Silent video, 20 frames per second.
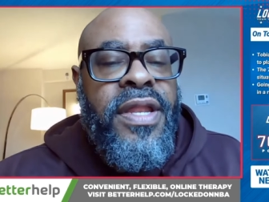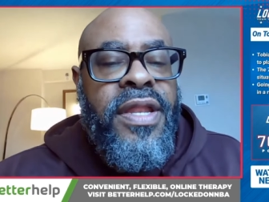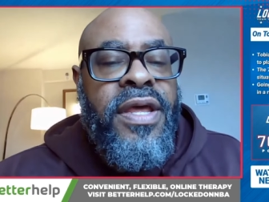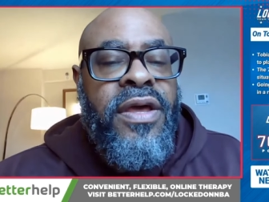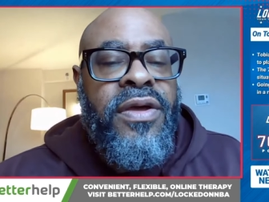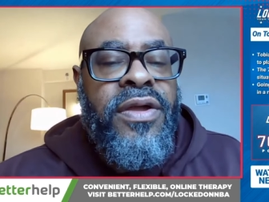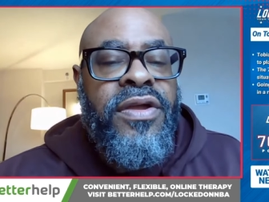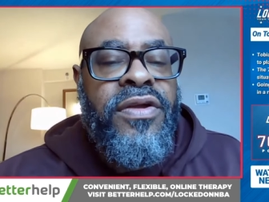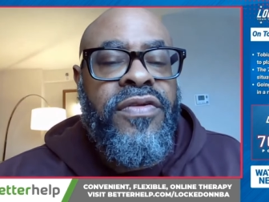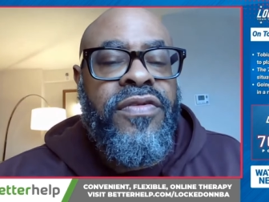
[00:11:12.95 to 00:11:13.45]
Now,
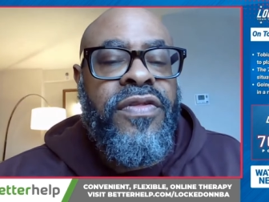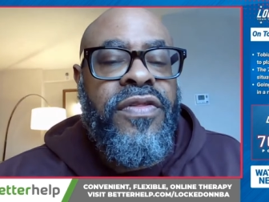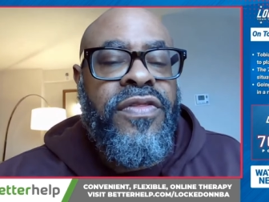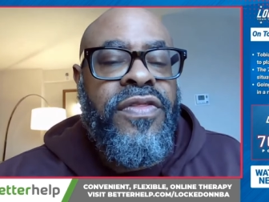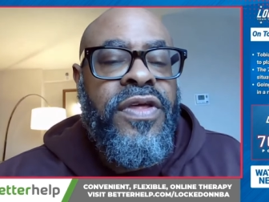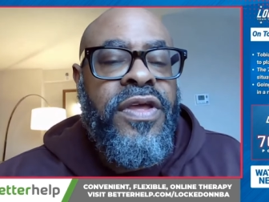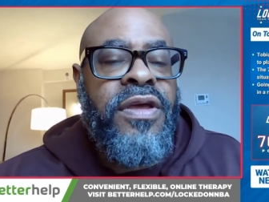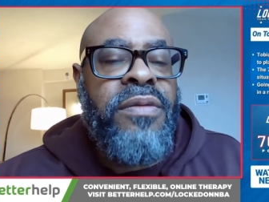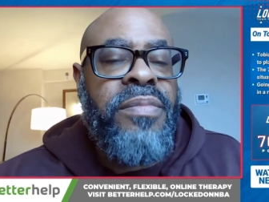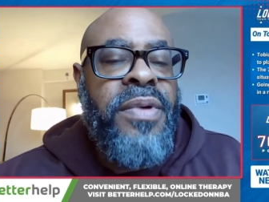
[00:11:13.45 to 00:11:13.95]
here's the
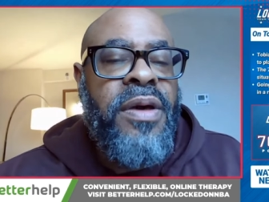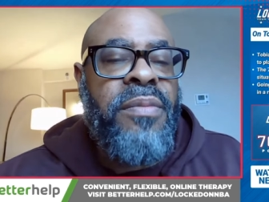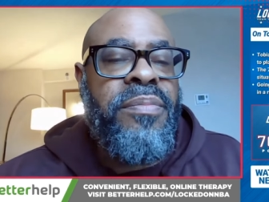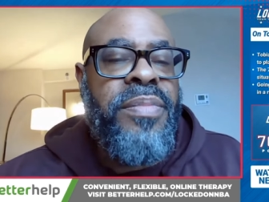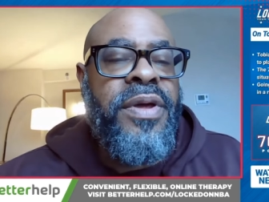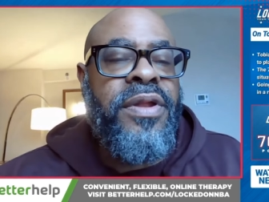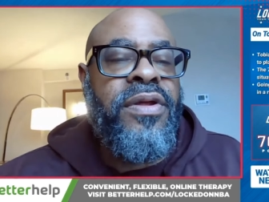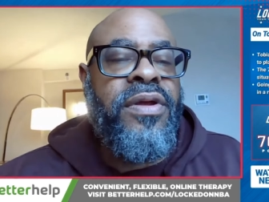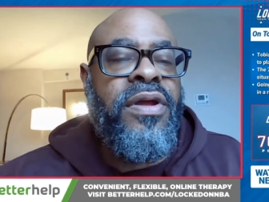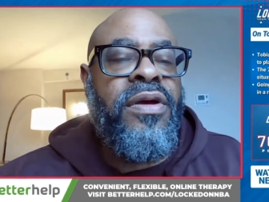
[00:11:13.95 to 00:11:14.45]
thing about
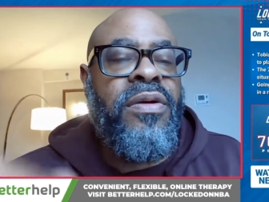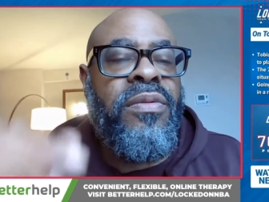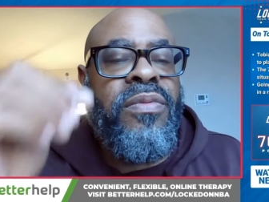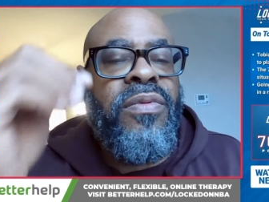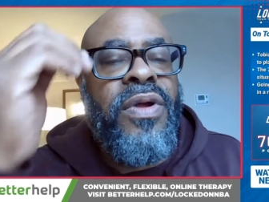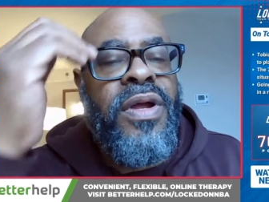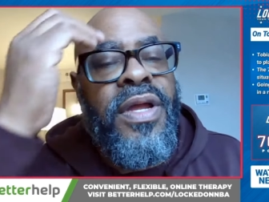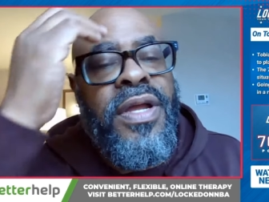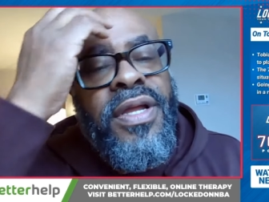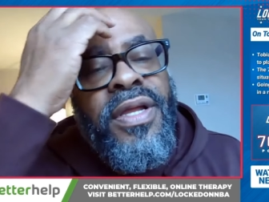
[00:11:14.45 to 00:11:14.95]
BetterHelp,
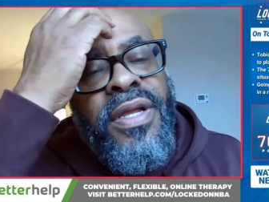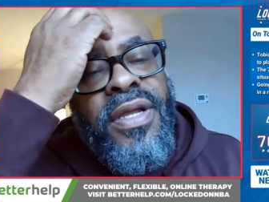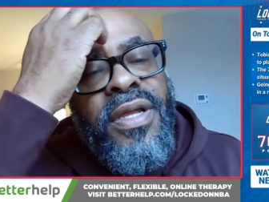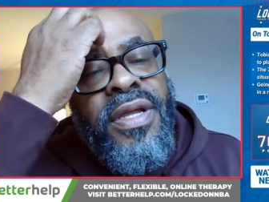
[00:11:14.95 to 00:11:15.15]
right?